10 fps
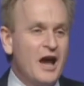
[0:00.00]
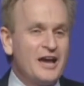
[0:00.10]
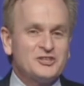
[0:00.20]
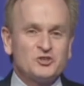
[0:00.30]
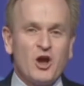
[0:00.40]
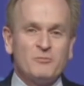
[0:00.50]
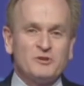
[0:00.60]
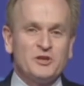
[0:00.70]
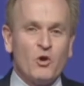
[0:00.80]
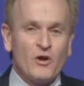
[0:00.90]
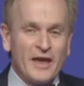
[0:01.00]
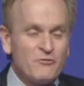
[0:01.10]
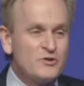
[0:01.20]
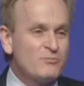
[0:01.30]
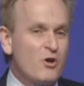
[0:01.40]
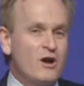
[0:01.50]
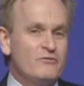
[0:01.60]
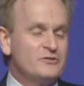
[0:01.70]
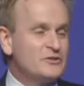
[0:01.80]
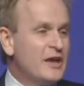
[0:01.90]
I stopped in every
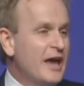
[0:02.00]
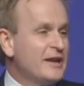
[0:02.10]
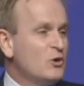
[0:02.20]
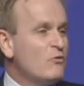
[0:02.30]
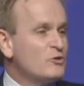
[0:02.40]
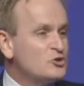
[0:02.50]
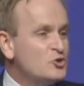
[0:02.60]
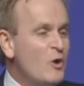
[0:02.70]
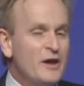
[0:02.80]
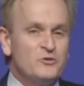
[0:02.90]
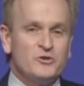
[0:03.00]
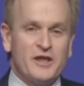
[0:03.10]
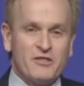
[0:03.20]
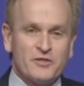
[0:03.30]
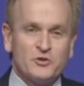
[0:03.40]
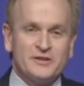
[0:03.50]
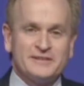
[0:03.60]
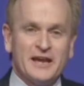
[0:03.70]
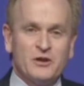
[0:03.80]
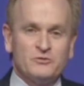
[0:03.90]
province and in over 230
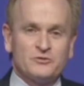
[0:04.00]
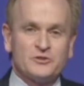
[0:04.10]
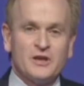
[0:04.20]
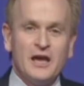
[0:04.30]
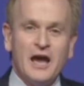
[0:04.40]
towns.